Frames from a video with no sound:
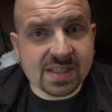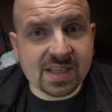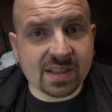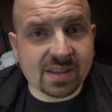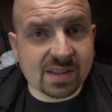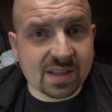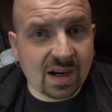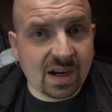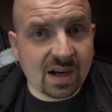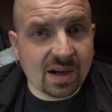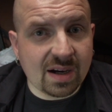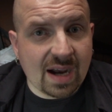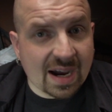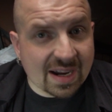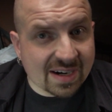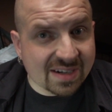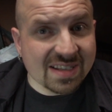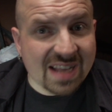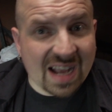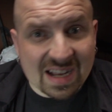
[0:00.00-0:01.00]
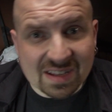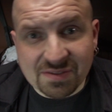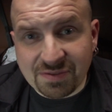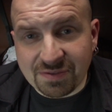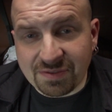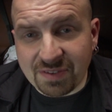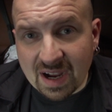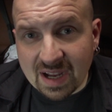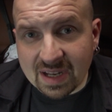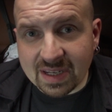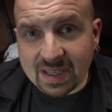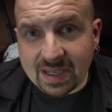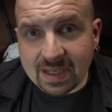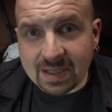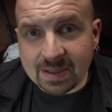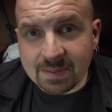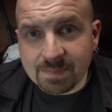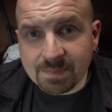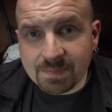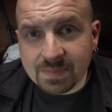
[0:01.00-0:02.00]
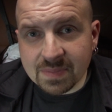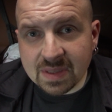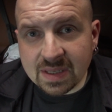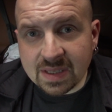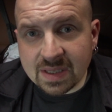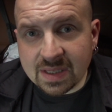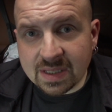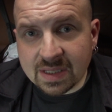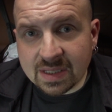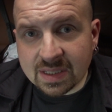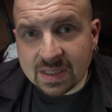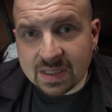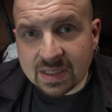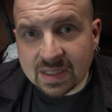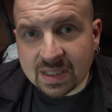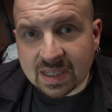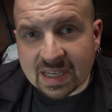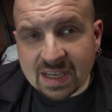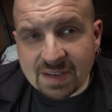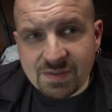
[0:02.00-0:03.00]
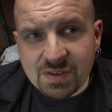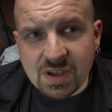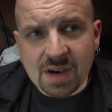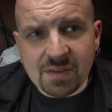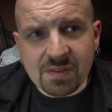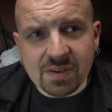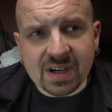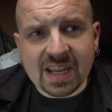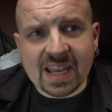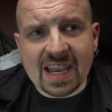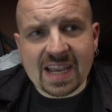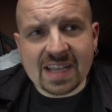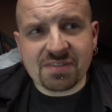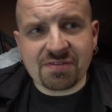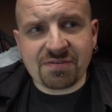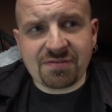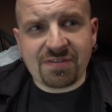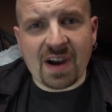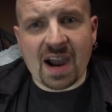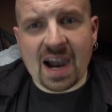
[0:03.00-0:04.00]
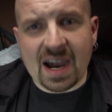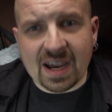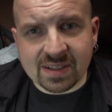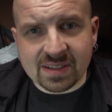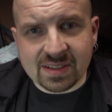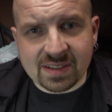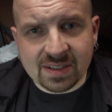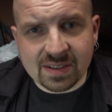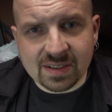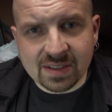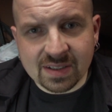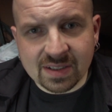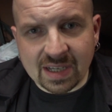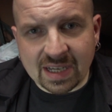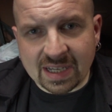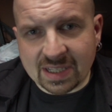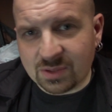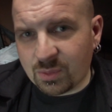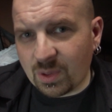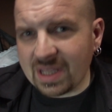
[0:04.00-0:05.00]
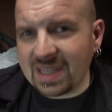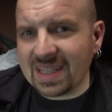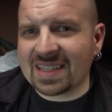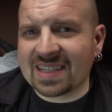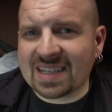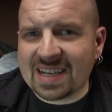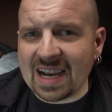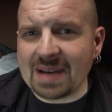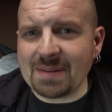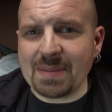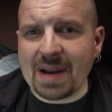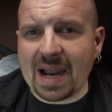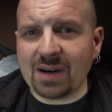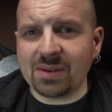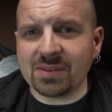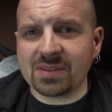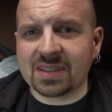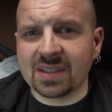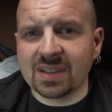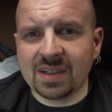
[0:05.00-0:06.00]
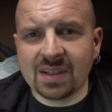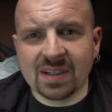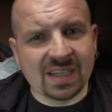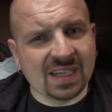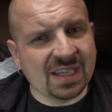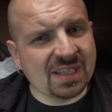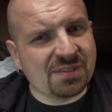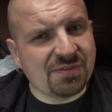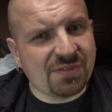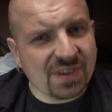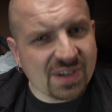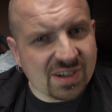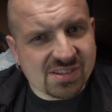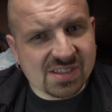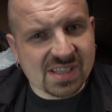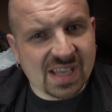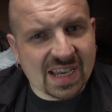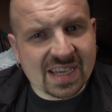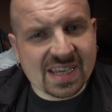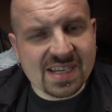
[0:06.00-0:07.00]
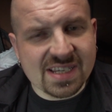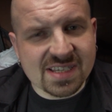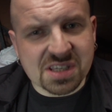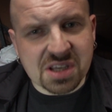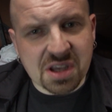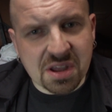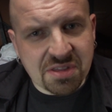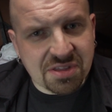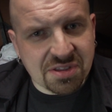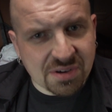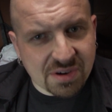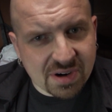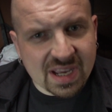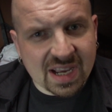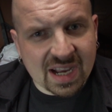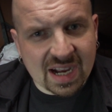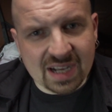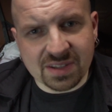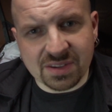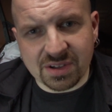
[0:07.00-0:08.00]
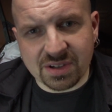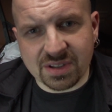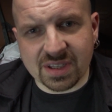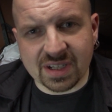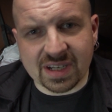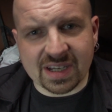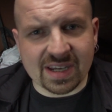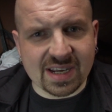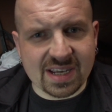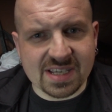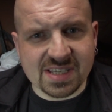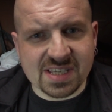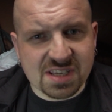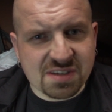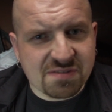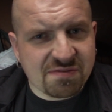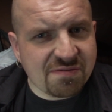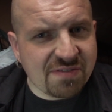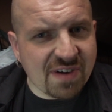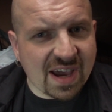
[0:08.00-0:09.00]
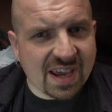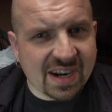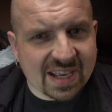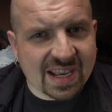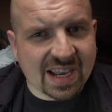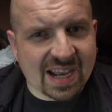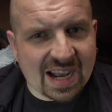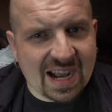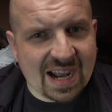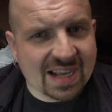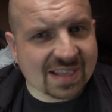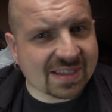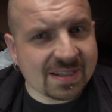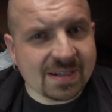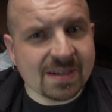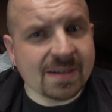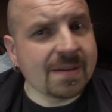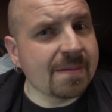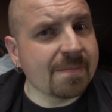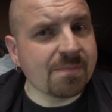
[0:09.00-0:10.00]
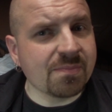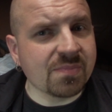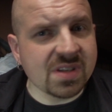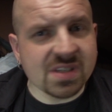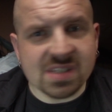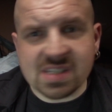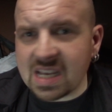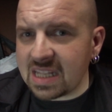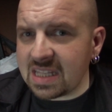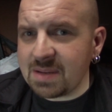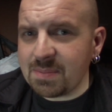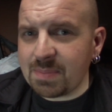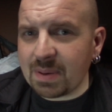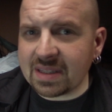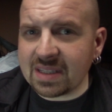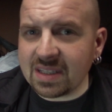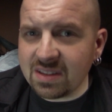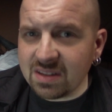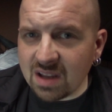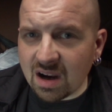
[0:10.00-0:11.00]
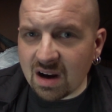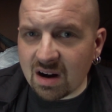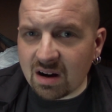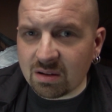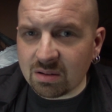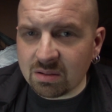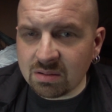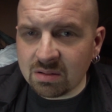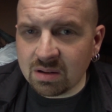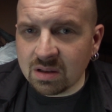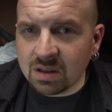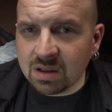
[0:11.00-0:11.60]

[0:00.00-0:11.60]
that are not funny, have you ever had fart and when it come out, it feels like it's 300 degrees, it's very hot. Does anybody know